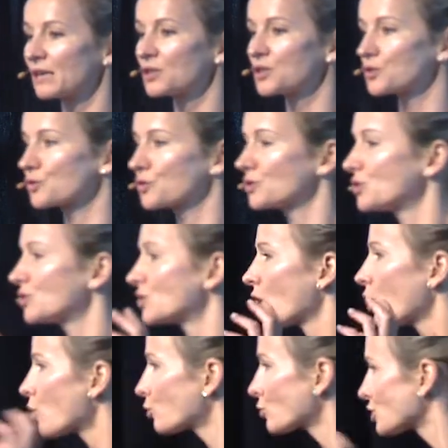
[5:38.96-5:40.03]
is your
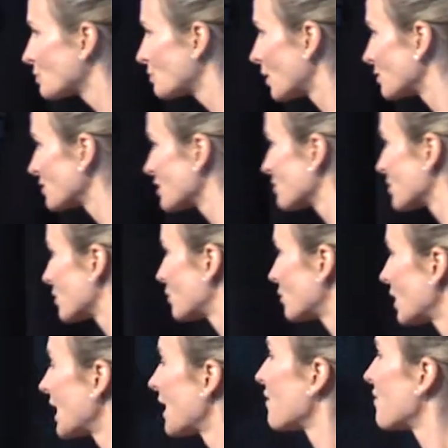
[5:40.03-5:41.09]
sole
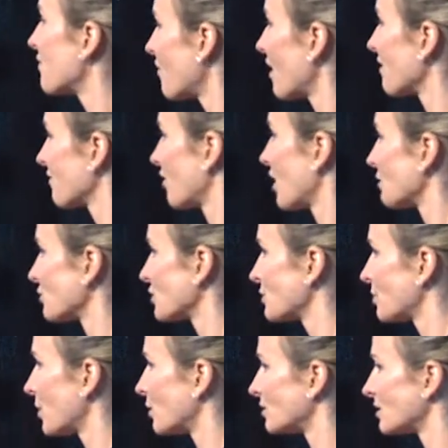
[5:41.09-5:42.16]
responsible fight-flight
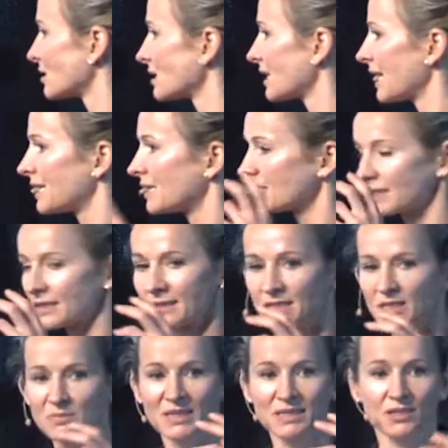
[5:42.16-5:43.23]
response, and it
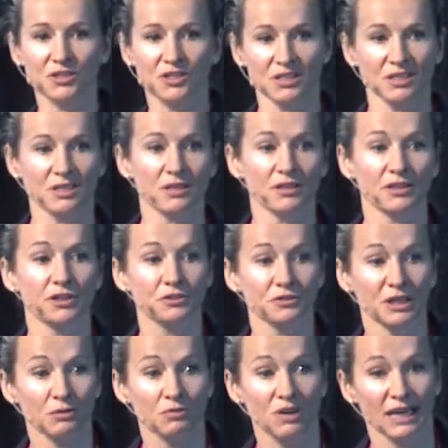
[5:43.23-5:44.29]
sends messages to the
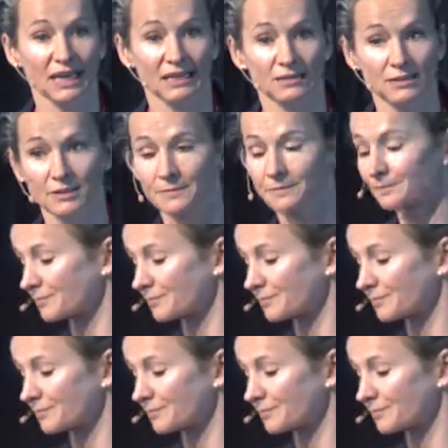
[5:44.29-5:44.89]
adrenal glands.